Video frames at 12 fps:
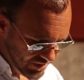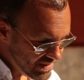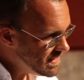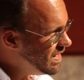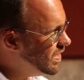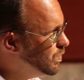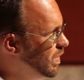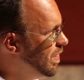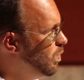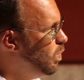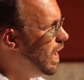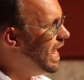want to start
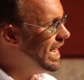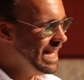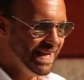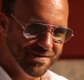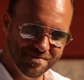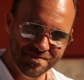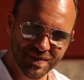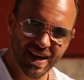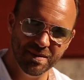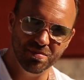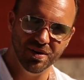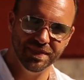with why
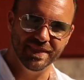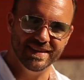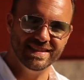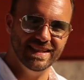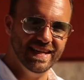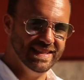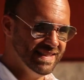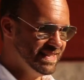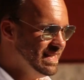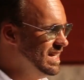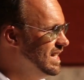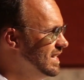I bought this
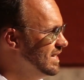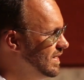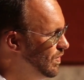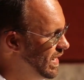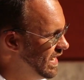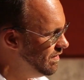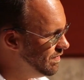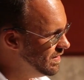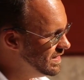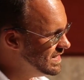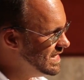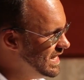lens. Now I have
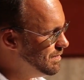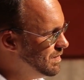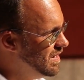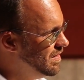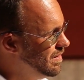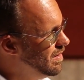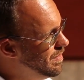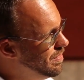the Sigma